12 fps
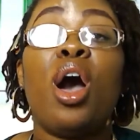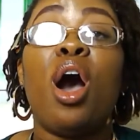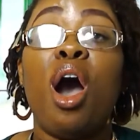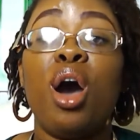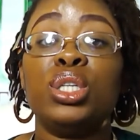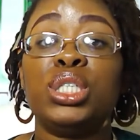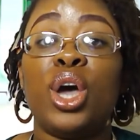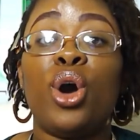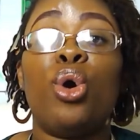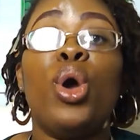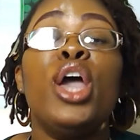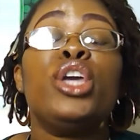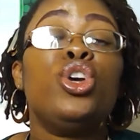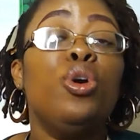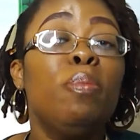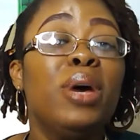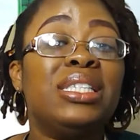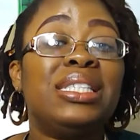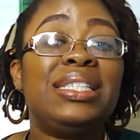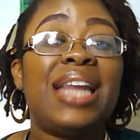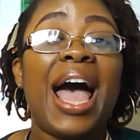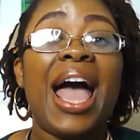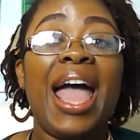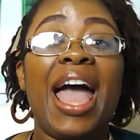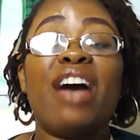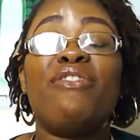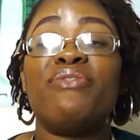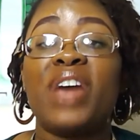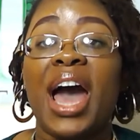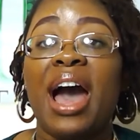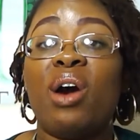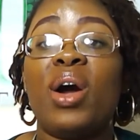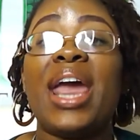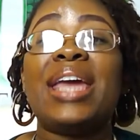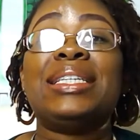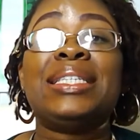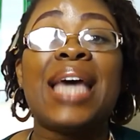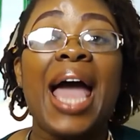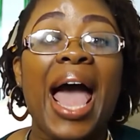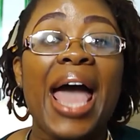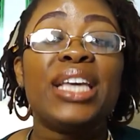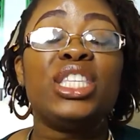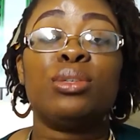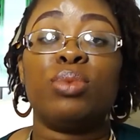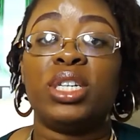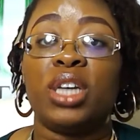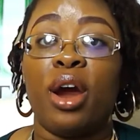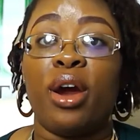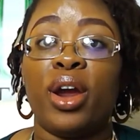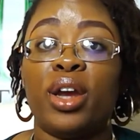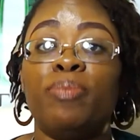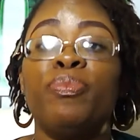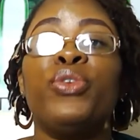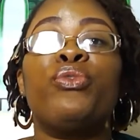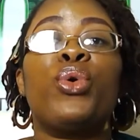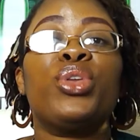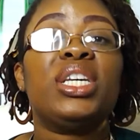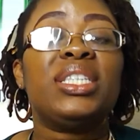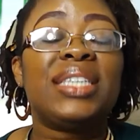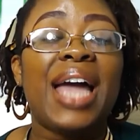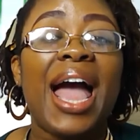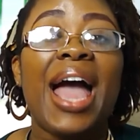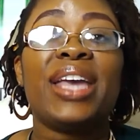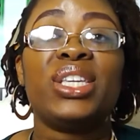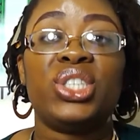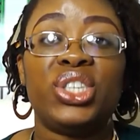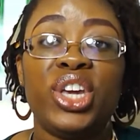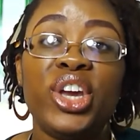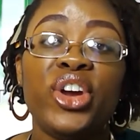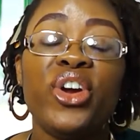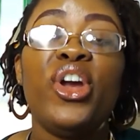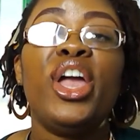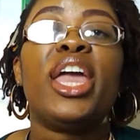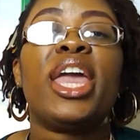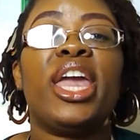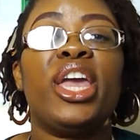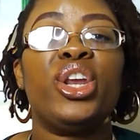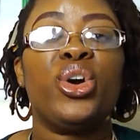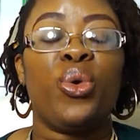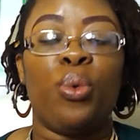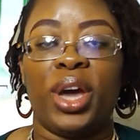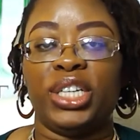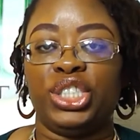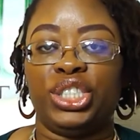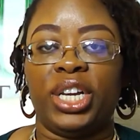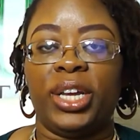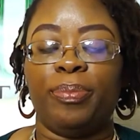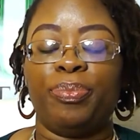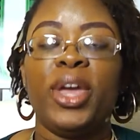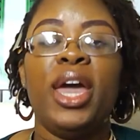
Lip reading: Also, you must not have filed a tax return for the tax year in question.